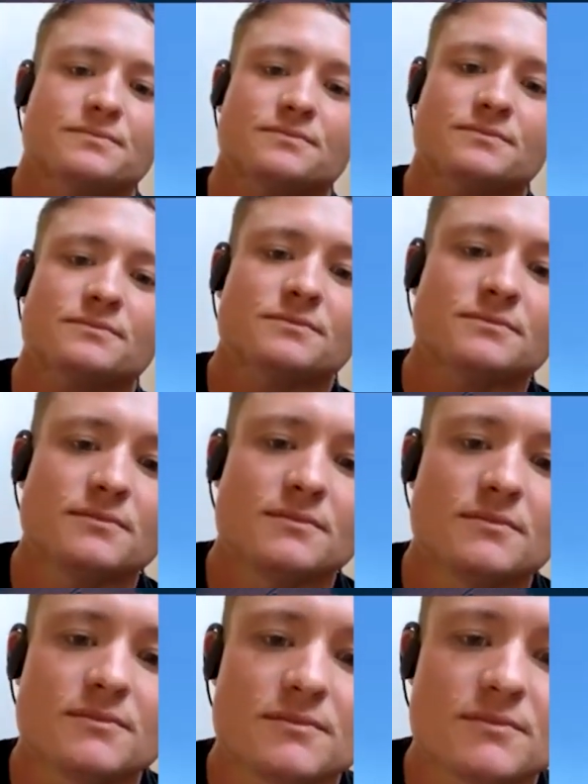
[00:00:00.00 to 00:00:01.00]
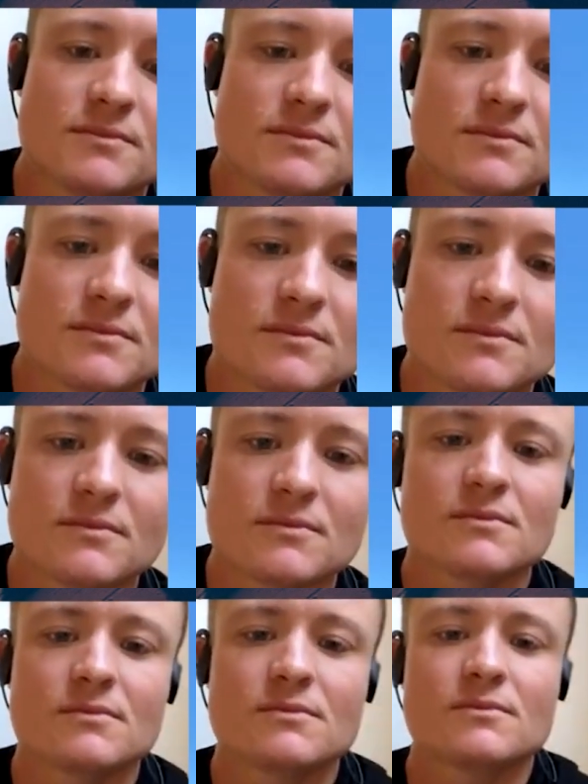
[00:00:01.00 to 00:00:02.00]

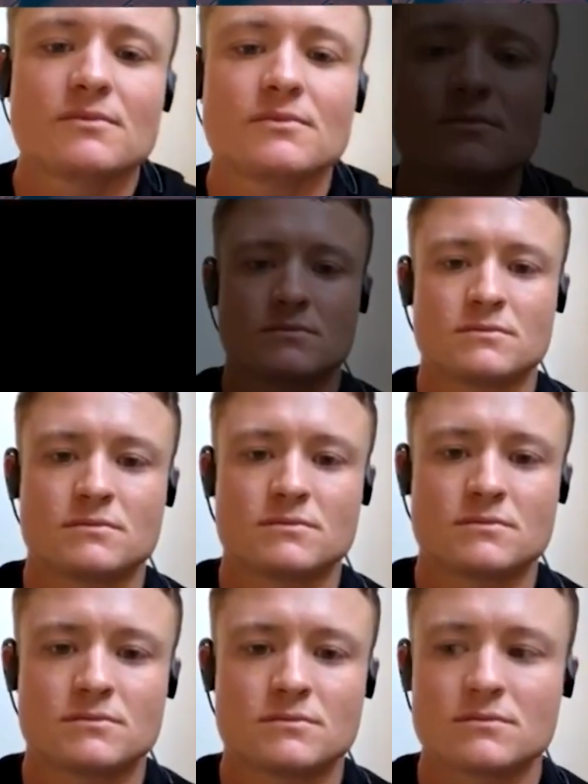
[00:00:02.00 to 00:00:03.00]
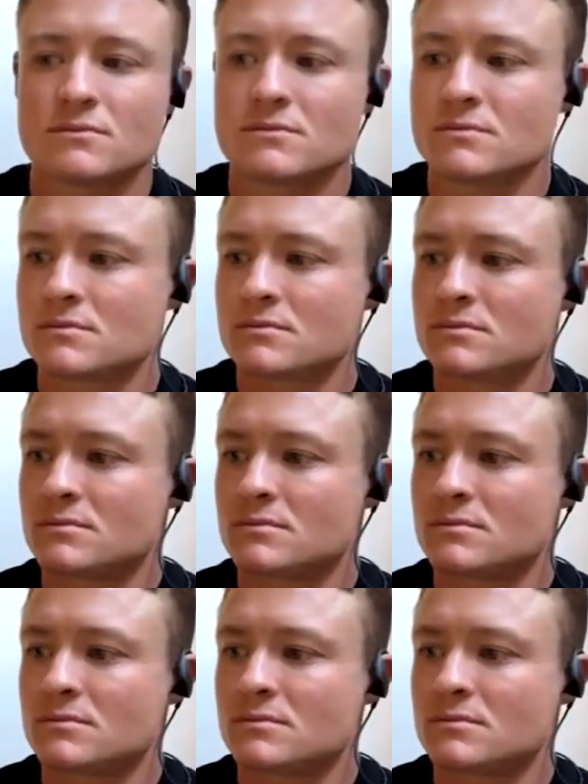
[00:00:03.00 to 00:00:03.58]
The person shown says nothing.